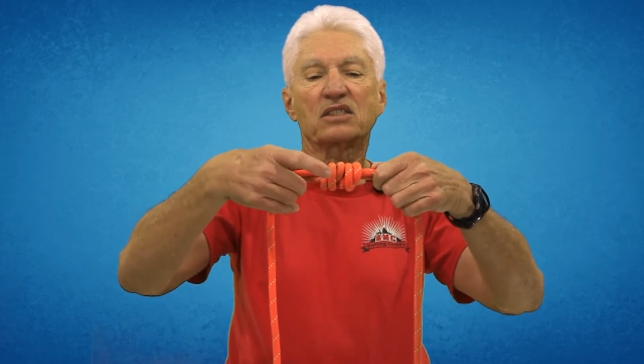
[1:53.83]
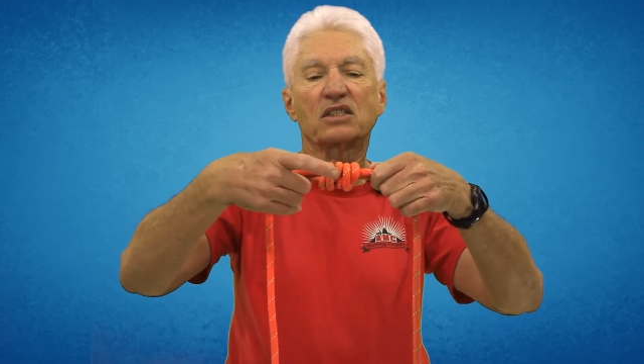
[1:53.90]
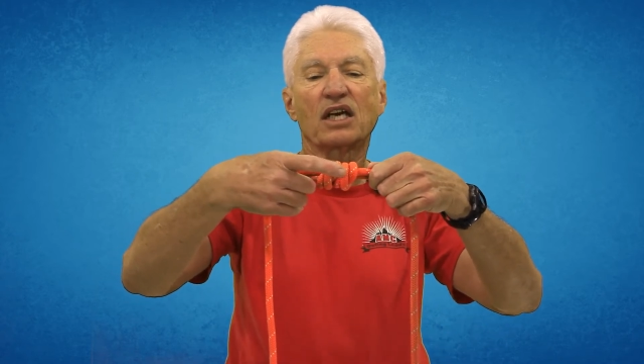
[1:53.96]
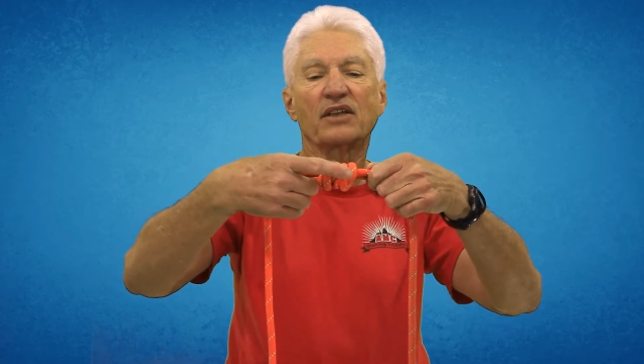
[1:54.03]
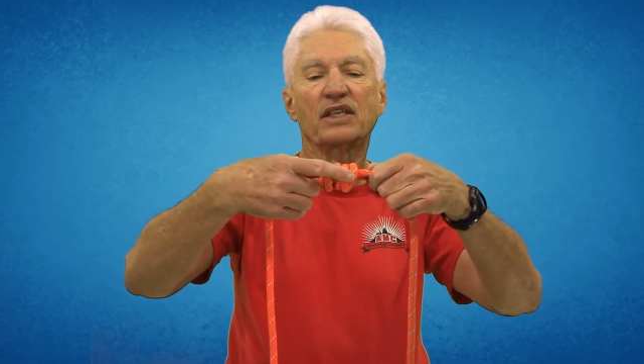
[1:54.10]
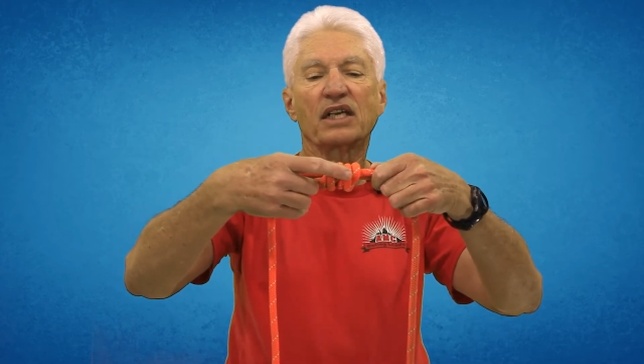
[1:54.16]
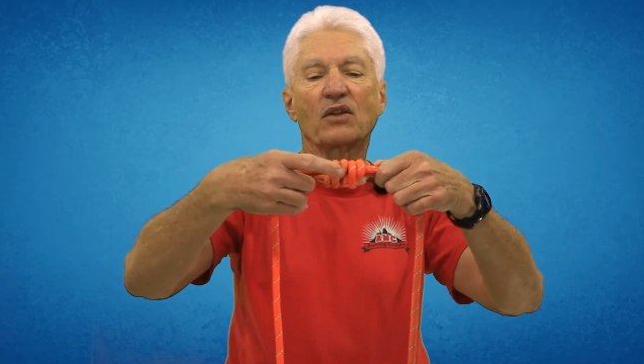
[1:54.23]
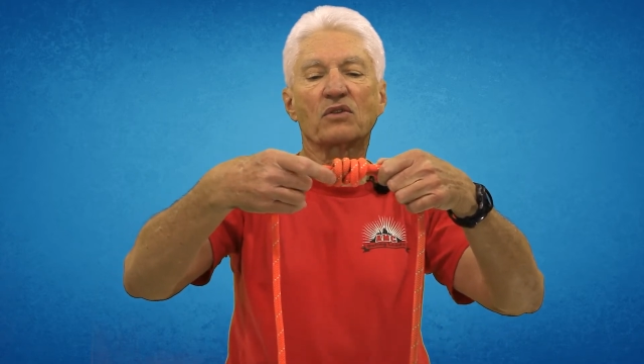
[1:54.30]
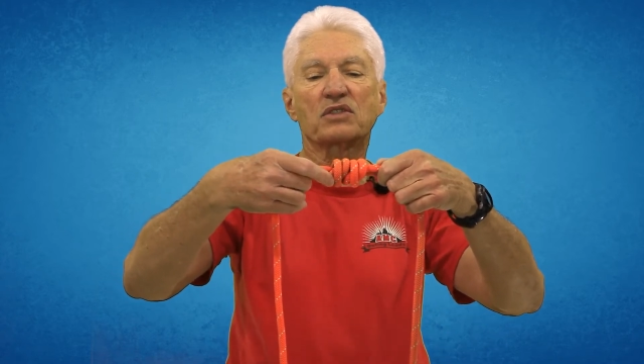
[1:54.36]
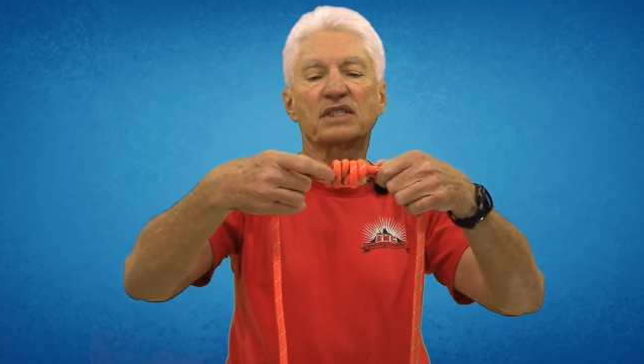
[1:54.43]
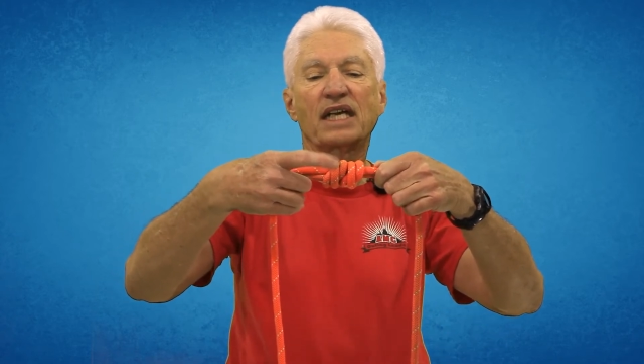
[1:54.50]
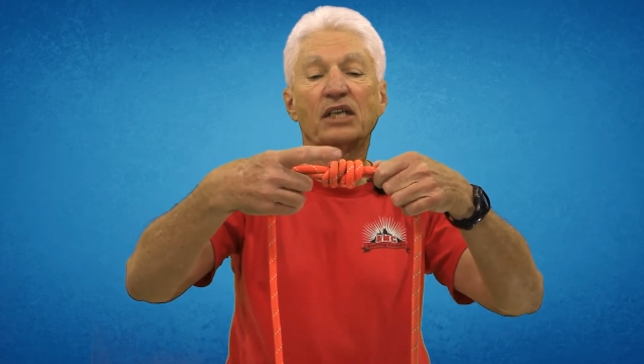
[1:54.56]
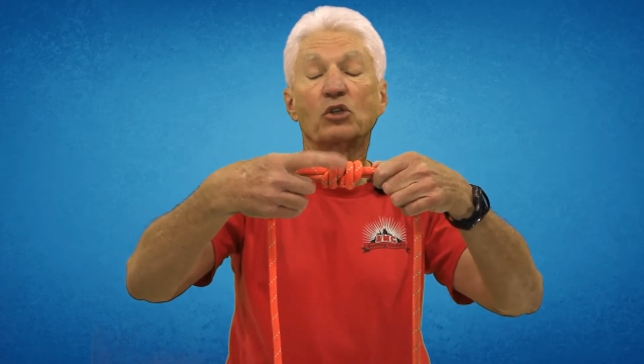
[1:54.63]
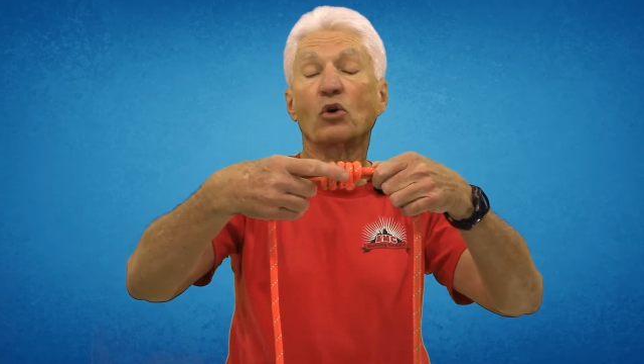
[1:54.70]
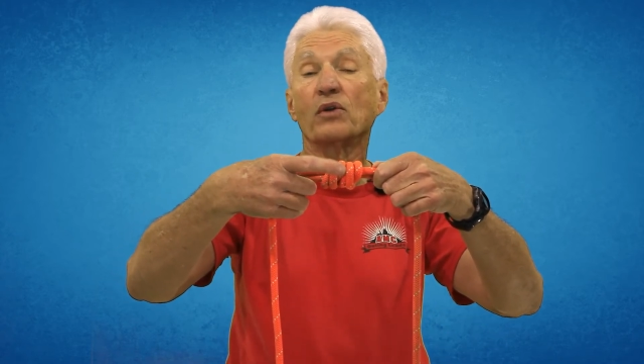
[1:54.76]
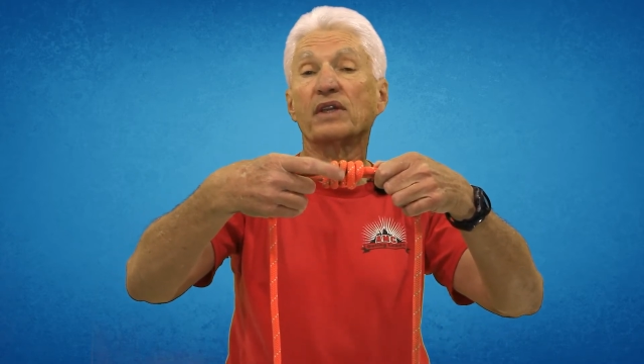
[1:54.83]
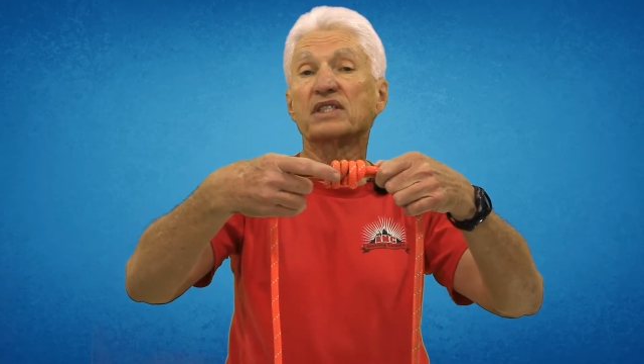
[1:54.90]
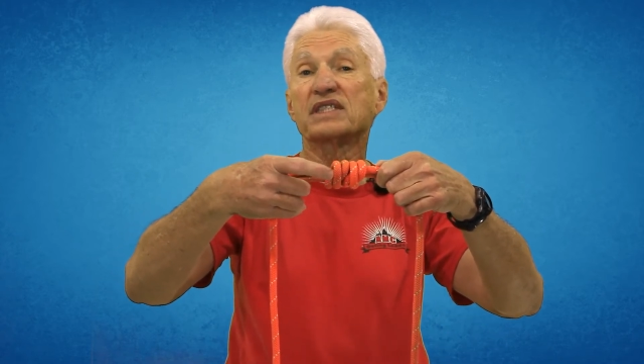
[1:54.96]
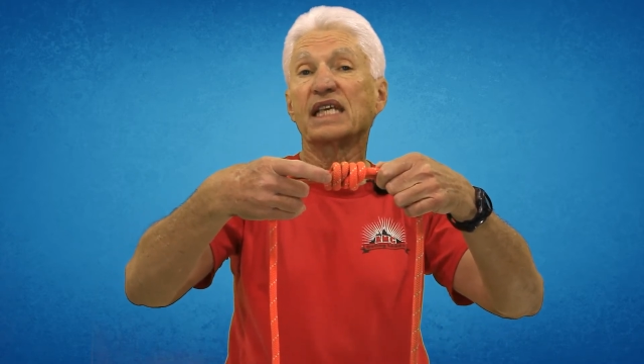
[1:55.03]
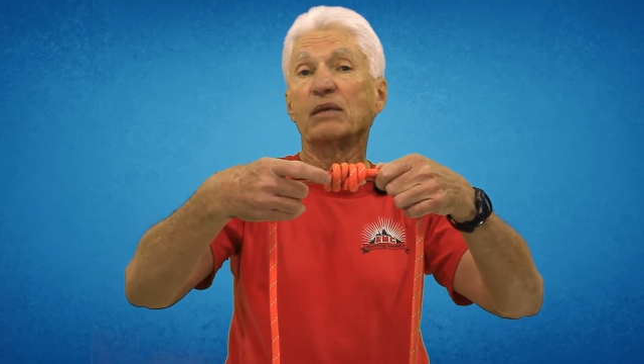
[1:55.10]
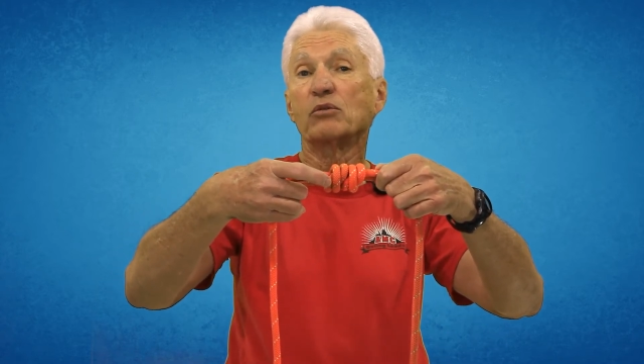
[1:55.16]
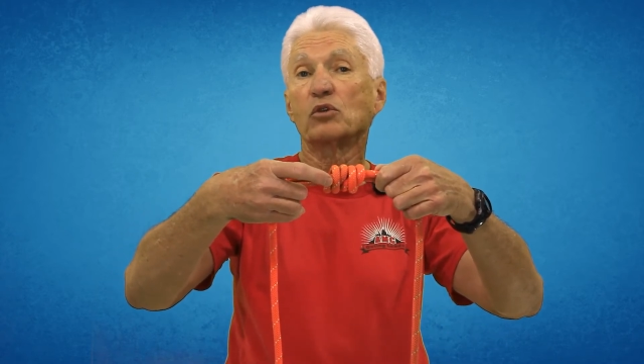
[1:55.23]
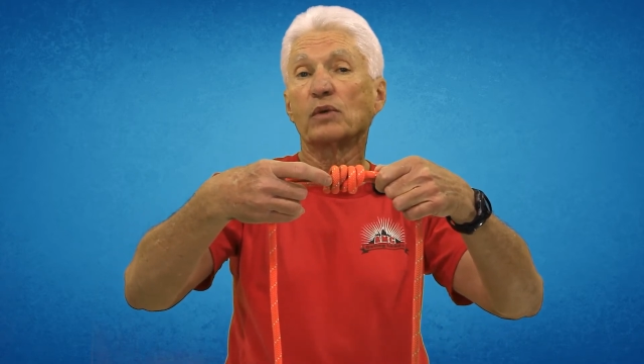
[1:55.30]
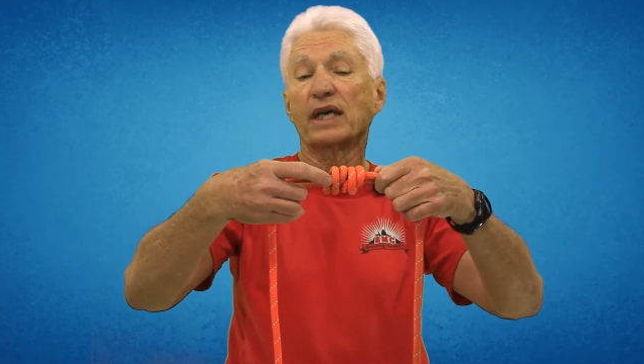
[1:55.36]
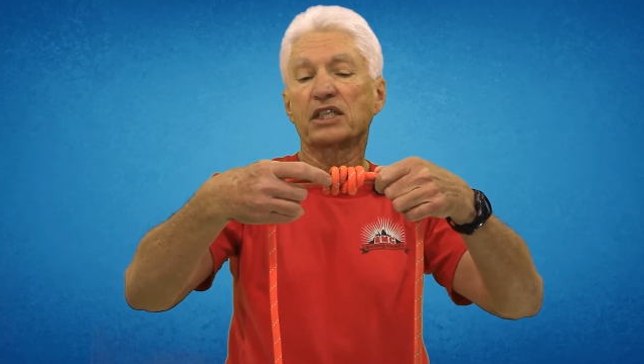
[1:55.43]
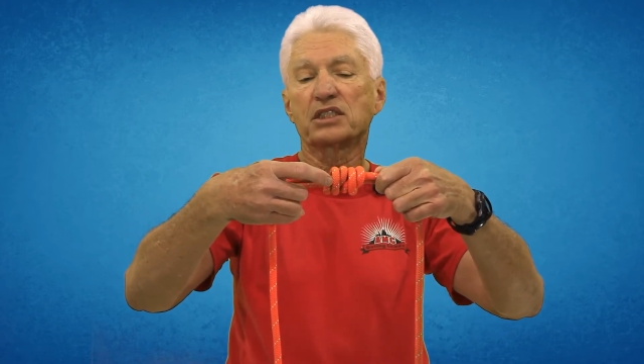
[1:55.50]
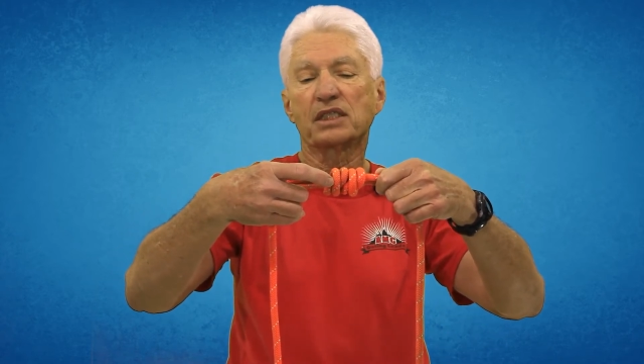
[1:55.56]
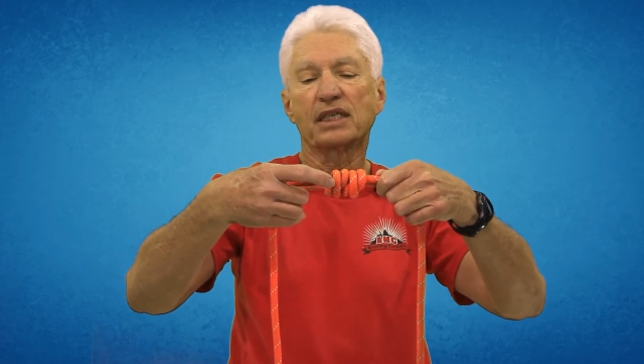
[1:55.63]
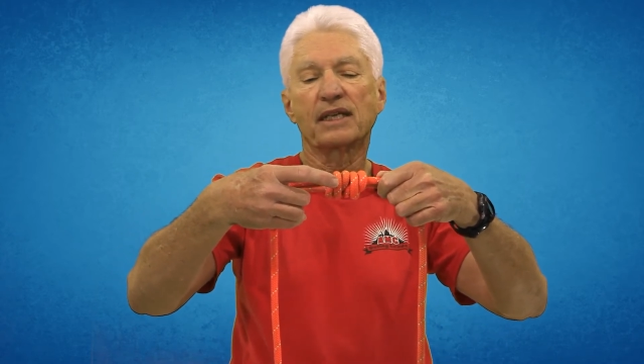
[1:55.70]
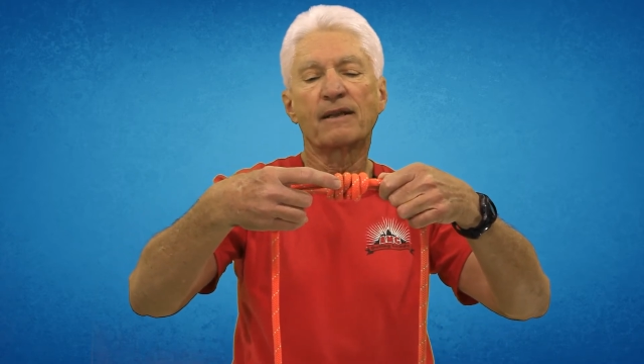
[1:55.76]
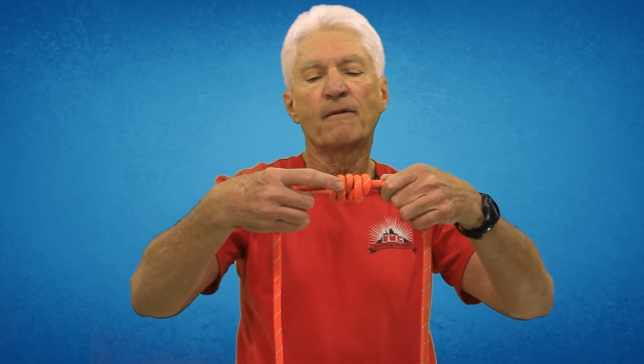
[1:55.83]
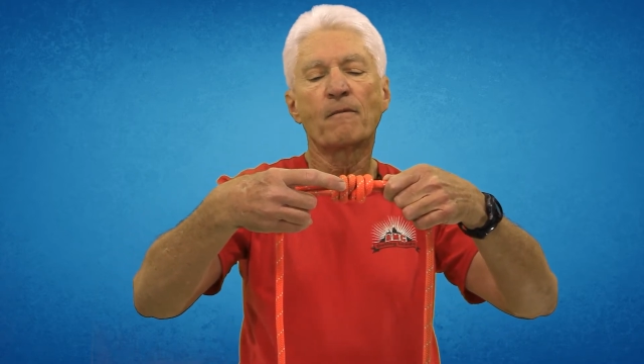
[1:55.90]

on the other side going the same direction.